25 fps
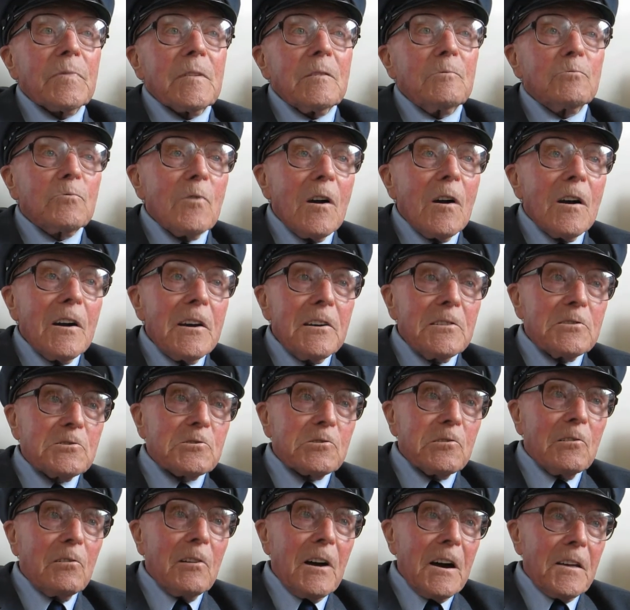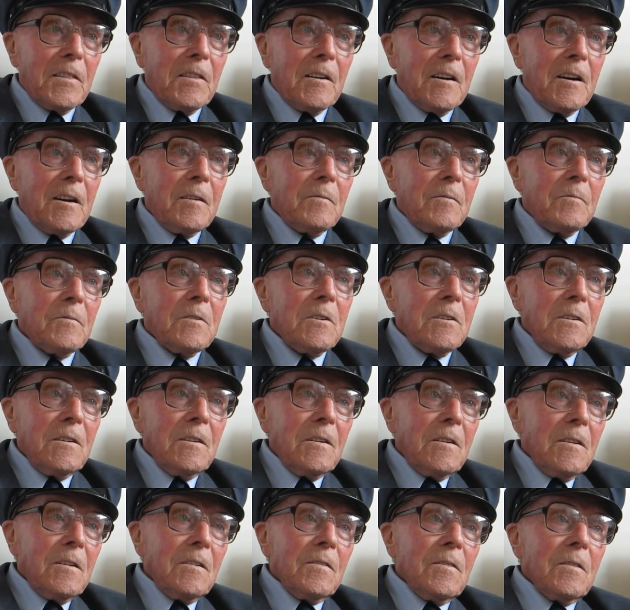raids like that,
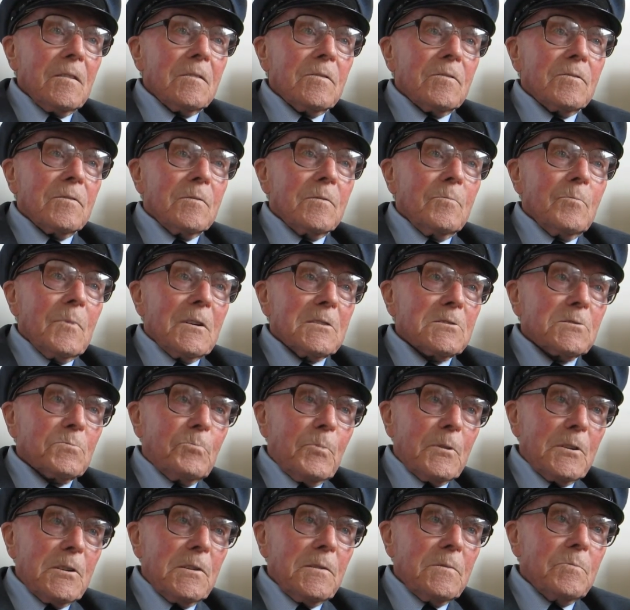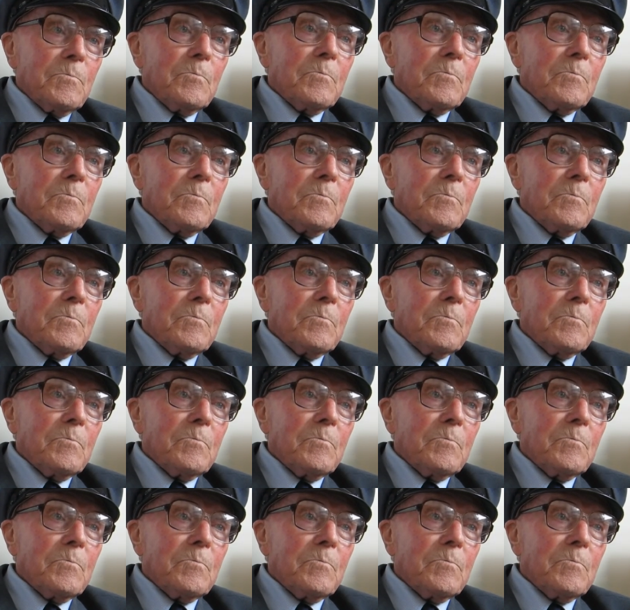there must be